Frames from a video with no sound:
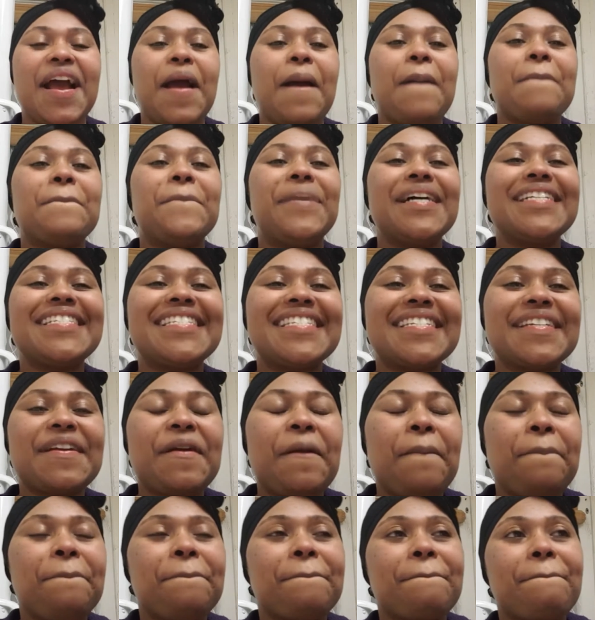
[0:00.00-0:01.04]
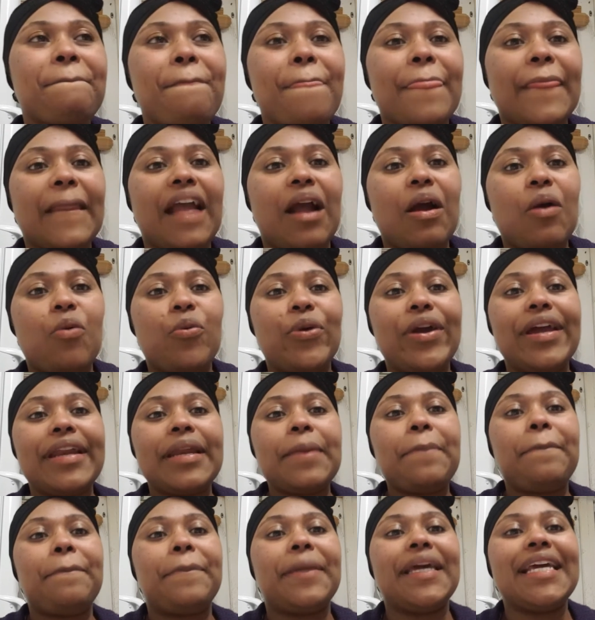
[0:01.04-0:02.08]
But we're
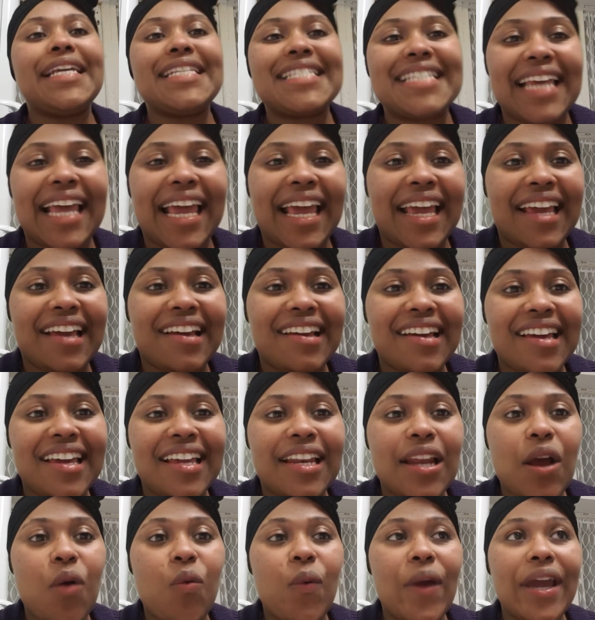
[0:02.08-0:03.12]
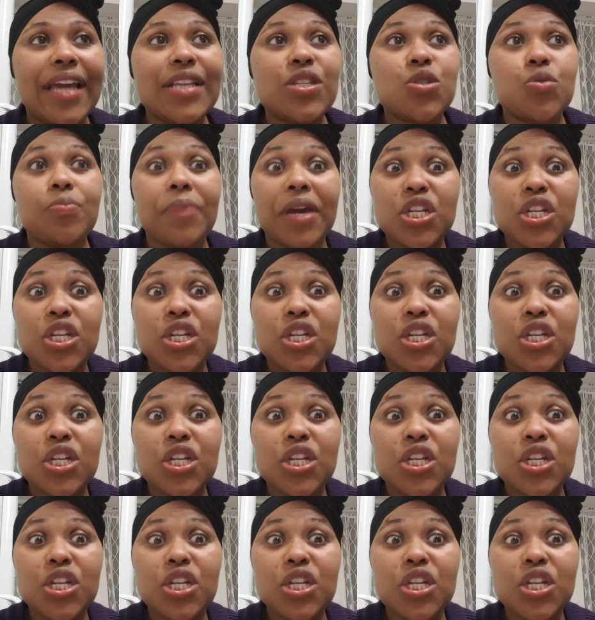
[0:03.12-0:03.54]
repeating in a way to make